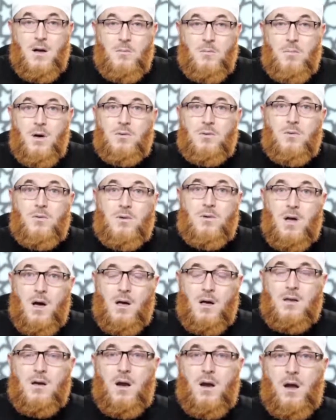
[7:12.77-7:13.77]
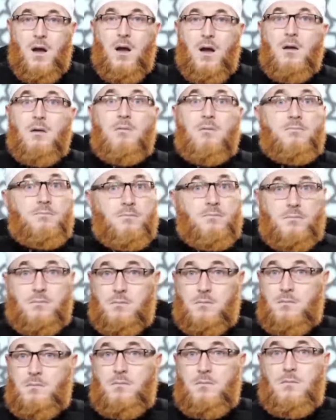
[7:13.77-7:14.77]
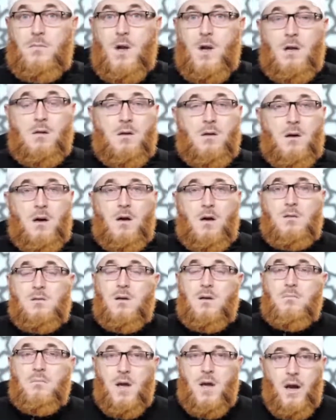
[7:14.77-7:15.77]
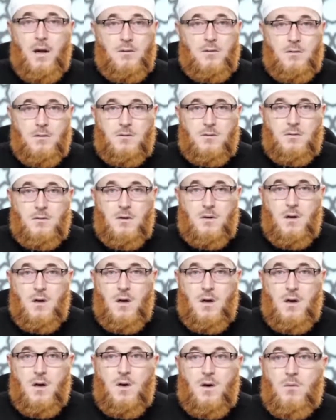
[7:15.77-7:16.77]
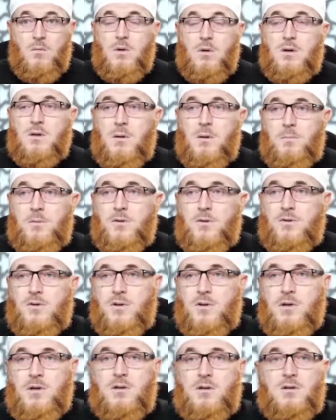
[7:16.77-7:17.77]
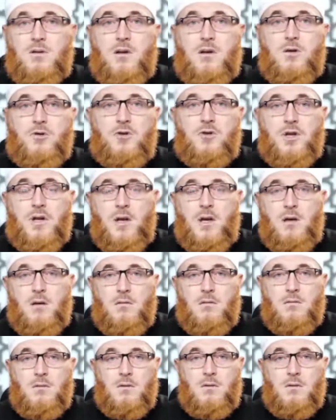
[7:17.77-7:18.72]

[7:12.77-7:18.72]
But on the other hand, there are some cases where the person is still drinking,